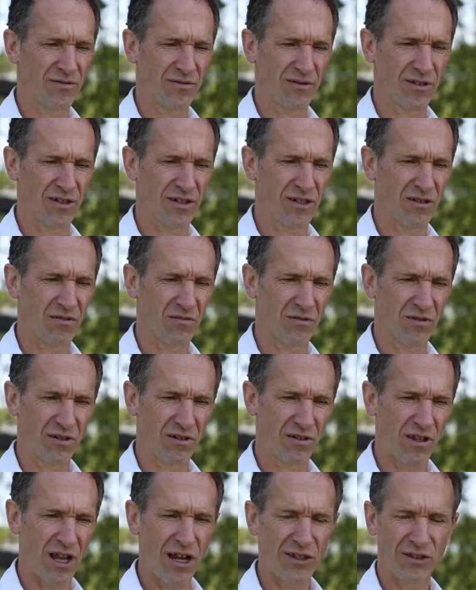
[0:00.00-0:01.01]
For the
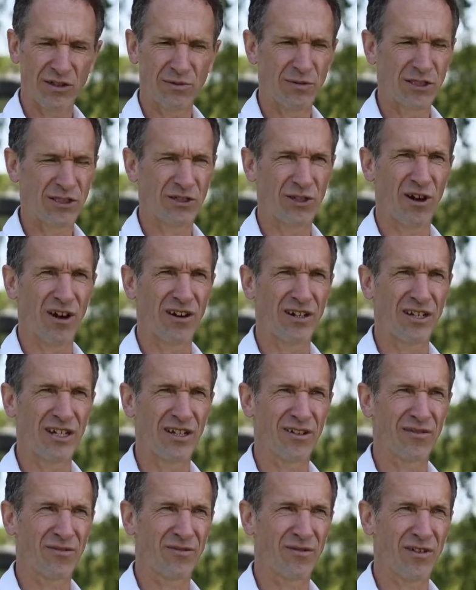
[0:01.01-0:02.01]
large majority
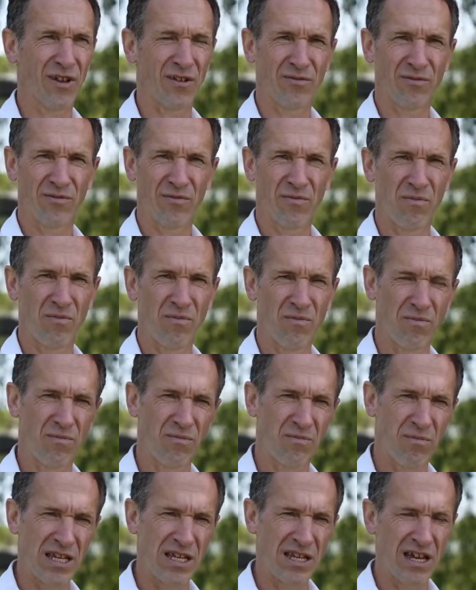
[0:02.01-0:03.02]
of
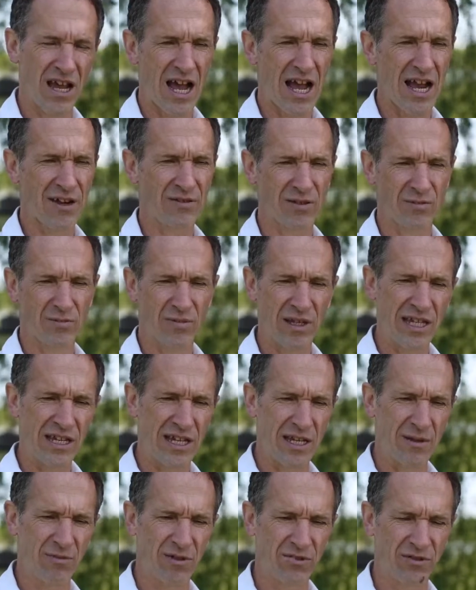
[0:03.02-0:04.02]
beehives and
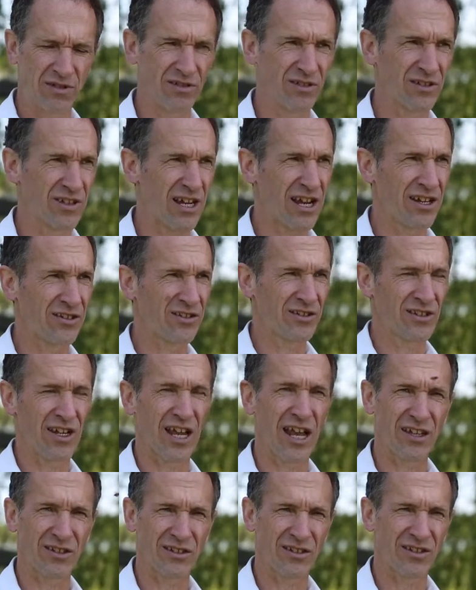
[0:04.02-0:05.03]
beekeepers in the United
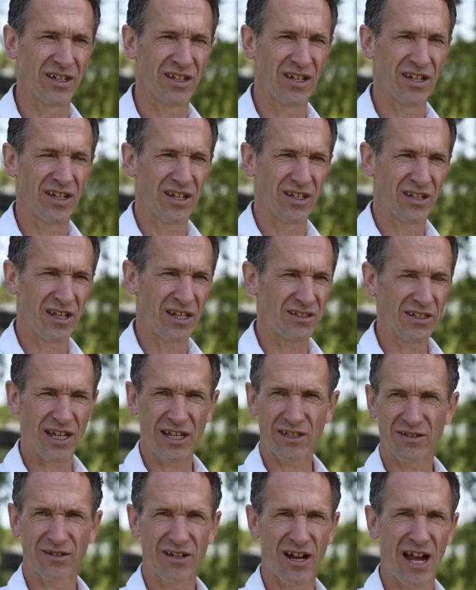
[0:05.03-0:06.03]
States, they take
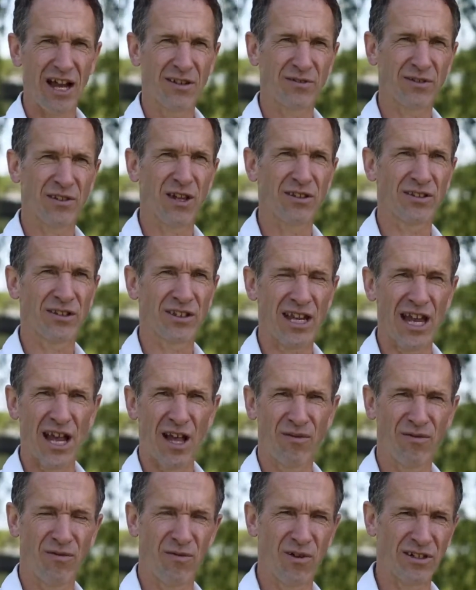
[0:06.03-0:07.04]
their hives out to
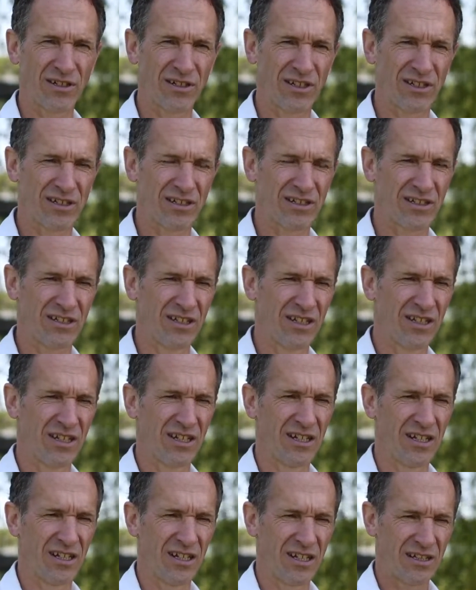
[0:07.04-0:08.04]
California in
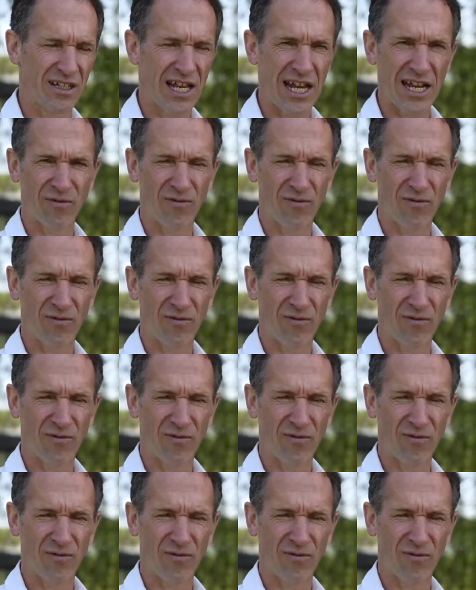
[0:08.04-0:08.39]
late